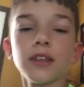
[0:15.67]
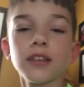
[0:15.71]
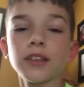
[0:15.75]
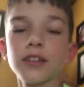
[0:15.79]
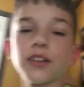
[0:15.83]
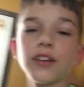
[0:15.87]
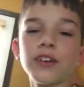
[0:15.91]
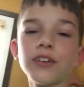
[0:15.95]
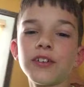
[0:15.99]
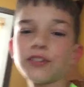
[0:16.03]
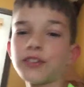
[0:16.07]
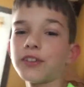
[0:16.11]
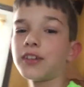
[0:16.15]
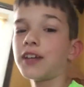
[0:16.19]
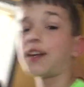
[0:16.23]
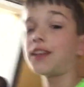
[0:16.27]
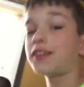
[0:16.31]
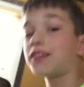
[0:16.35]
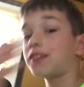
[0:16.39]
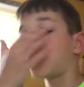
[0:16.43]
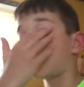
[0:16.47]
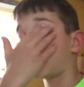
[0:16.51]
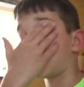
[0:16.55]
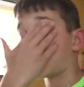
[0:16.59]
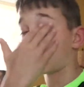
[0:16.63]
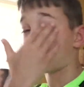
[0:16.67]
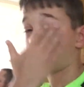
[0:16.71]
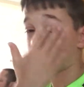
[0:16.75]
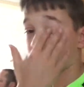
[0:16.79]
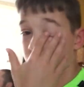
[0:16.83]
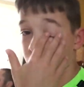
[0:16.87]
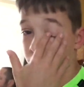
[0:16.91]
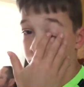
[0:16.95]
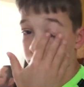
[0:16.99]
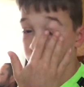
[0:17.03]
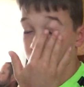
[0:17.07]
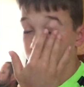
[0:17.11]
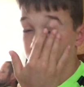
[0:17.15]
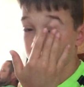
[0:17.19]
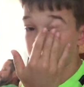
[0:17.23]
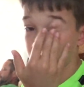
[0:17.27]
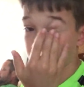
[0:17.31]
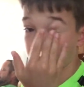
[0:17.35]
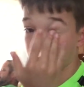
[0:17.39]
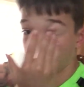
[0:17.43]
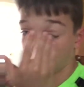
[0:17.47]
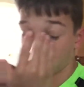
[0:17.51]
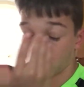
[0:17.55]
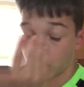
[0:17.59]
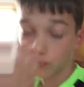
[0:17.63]
So, as you know, I told
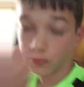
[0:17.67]
you